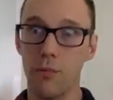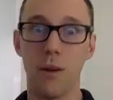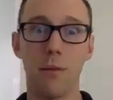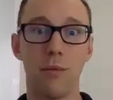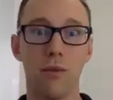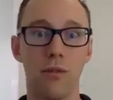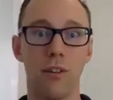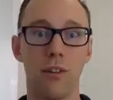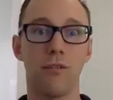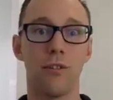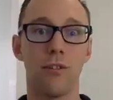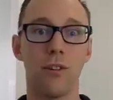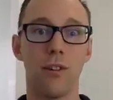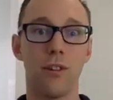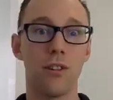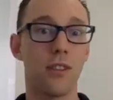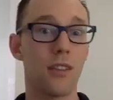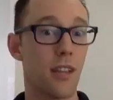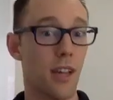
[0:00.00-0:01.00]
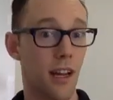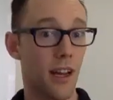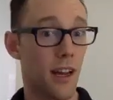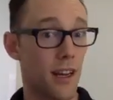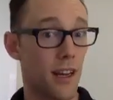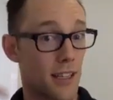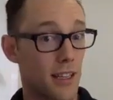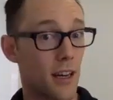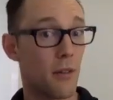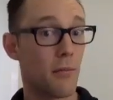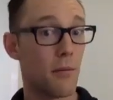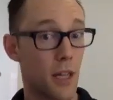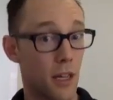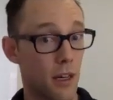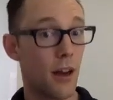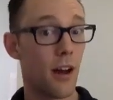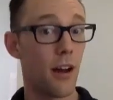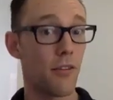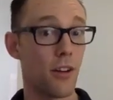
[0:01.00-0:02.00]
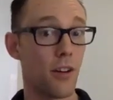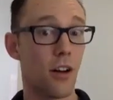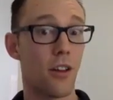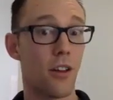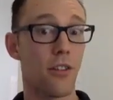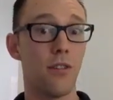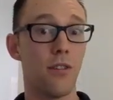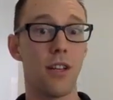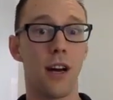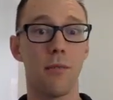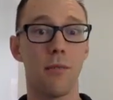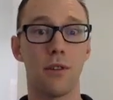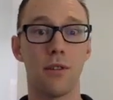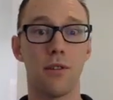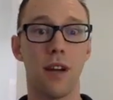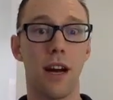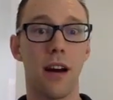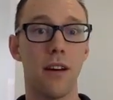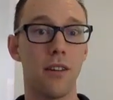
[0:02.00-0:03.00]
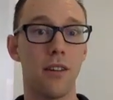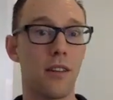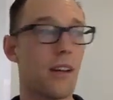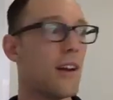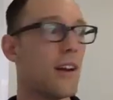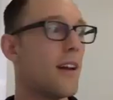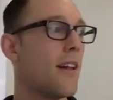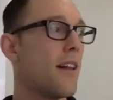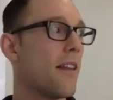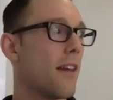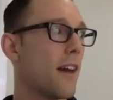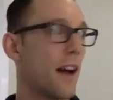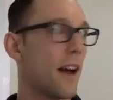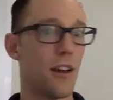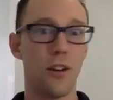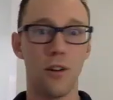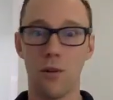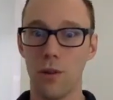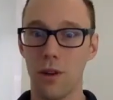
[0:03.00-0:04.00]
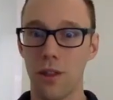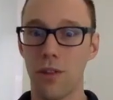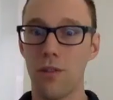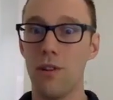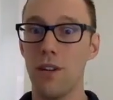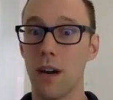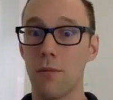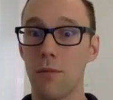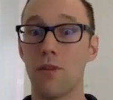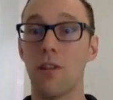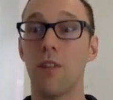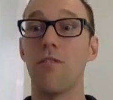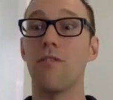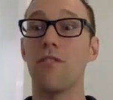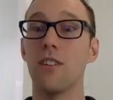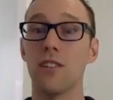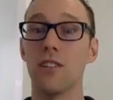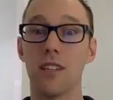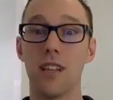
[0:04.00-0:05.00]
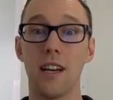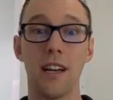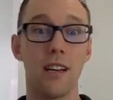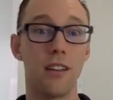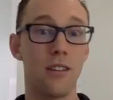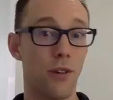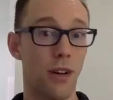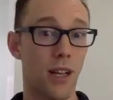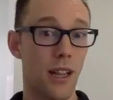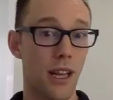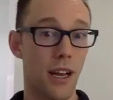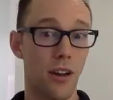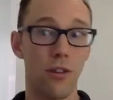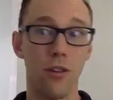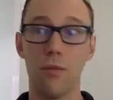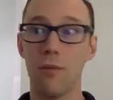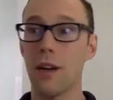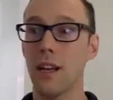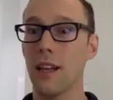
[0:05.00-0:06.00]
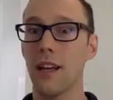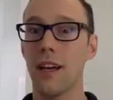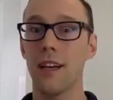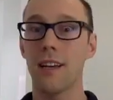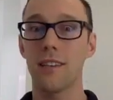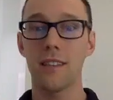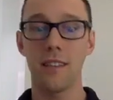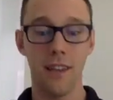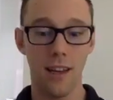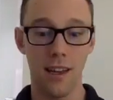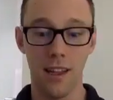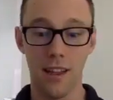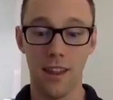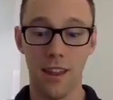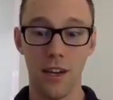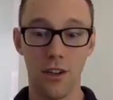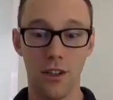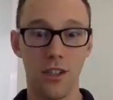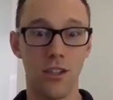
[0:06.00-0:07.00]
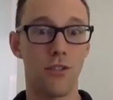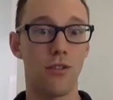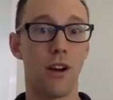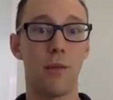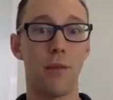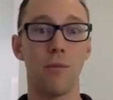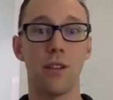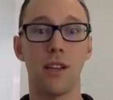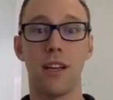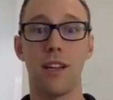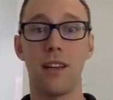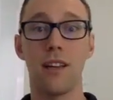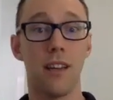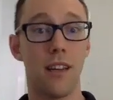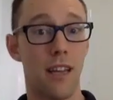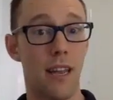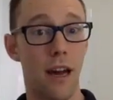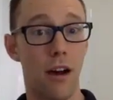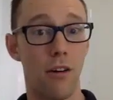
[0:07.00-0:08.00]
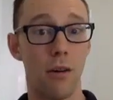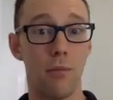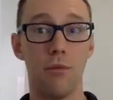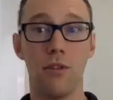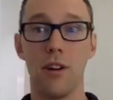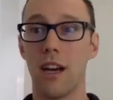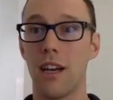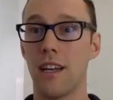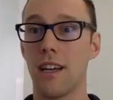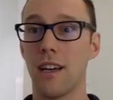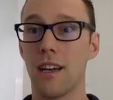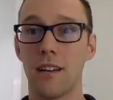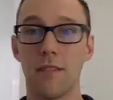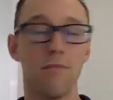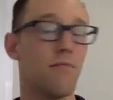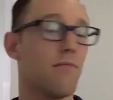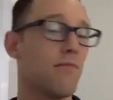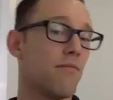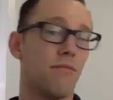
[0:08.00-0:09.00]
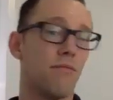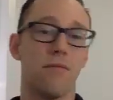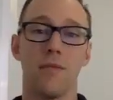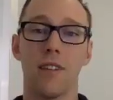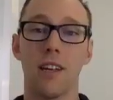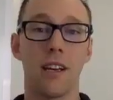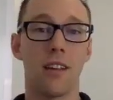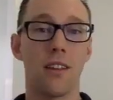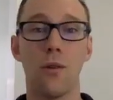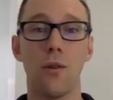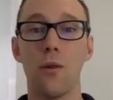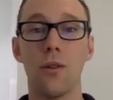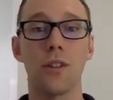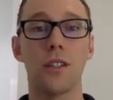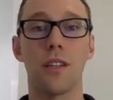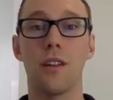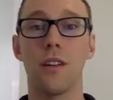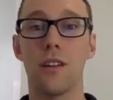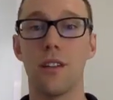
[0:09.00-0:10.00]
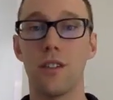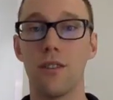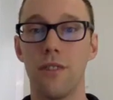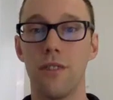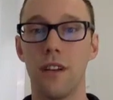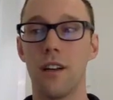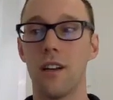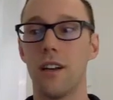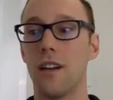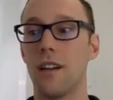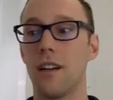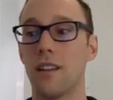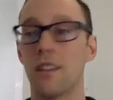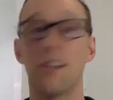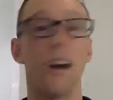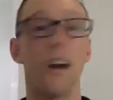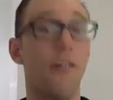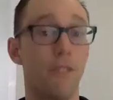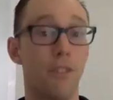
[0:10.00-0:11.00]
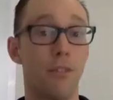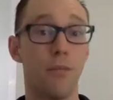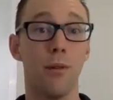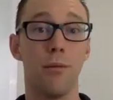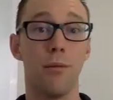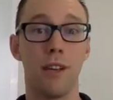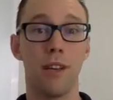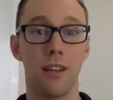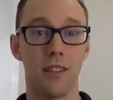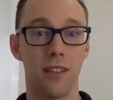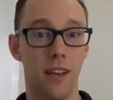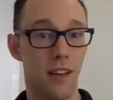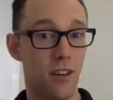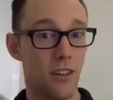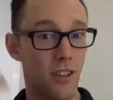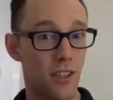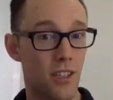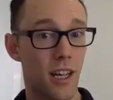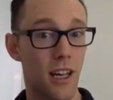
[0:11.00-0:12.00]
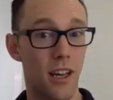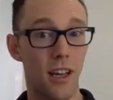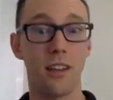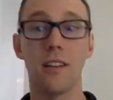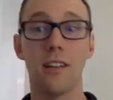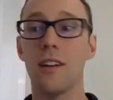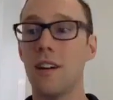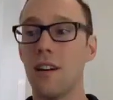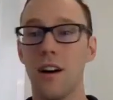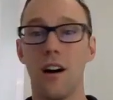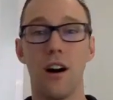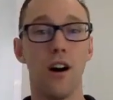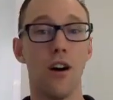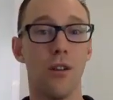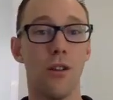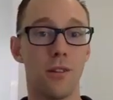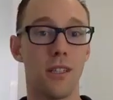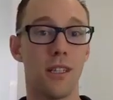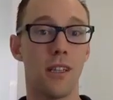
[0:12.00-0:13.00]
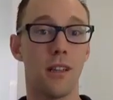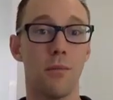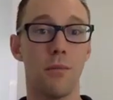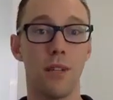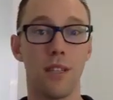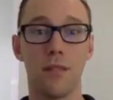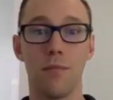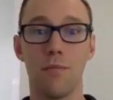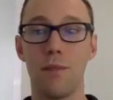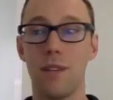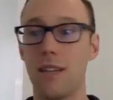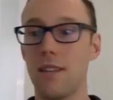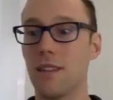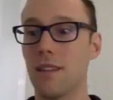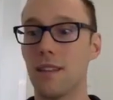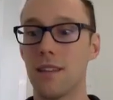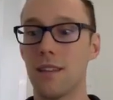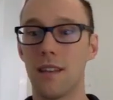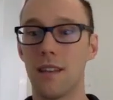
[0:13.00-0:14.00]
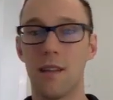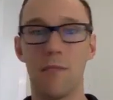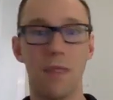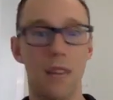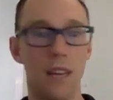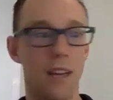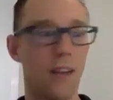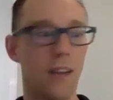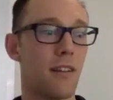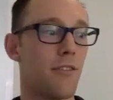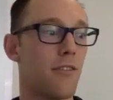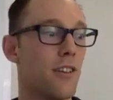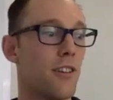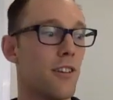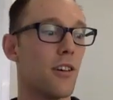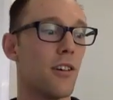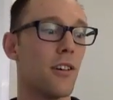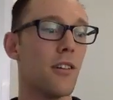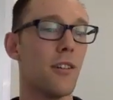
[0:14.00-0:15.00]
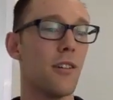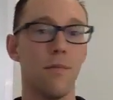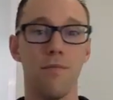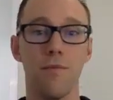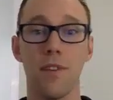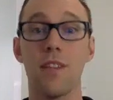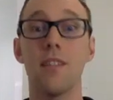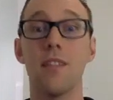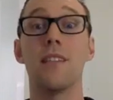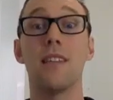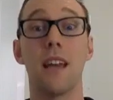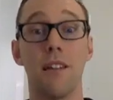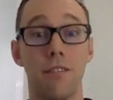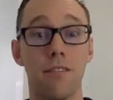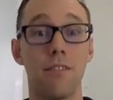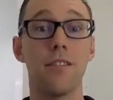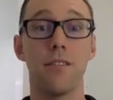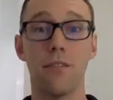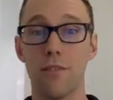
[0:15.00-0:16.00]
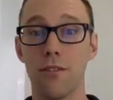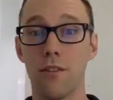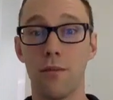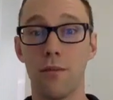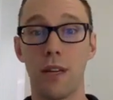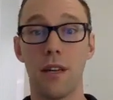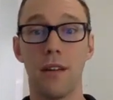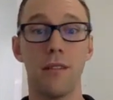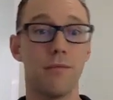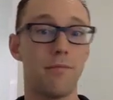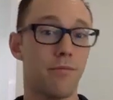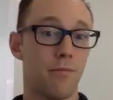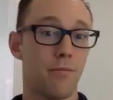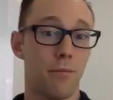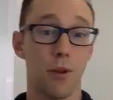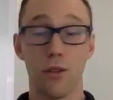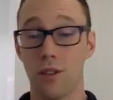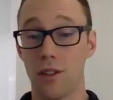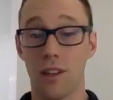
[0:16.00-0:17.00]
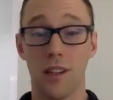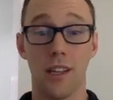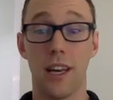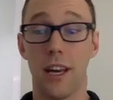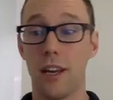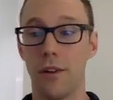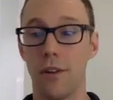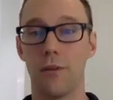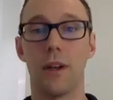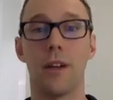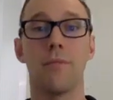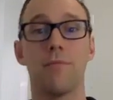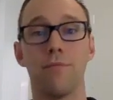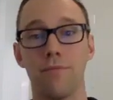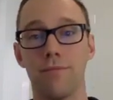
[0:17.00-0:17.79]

in my peripherals that kind of tell me I've gone 3 times around. I know what 3 times around feels like. So I let go of my legs, and there's the trampoline. Now I'm brannying. Like the whole skill is it's comfortable because I understand all those little bits and pieces that make it feel safe for me personally anyway.